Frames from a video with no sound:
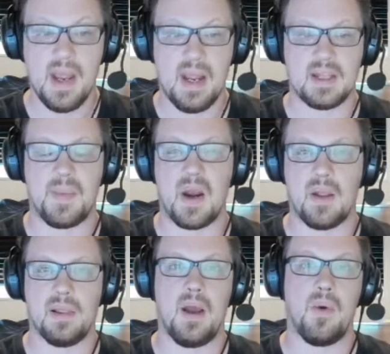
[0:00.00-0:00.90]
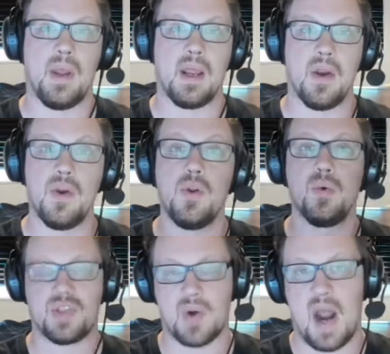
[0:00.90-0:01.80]
it's about allowing new
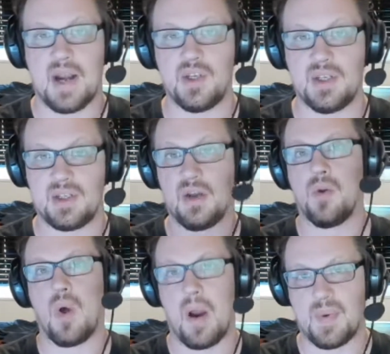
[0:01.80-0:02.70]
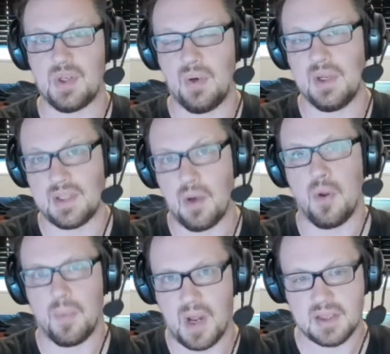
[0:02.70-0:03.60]
strategies, new opportunities, and new
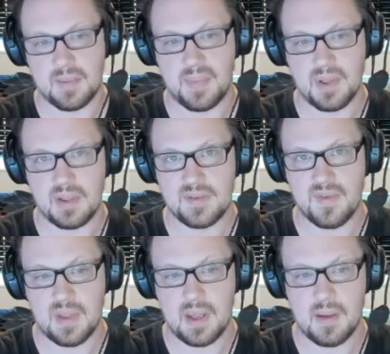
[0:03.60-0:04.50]
possibilities for the game.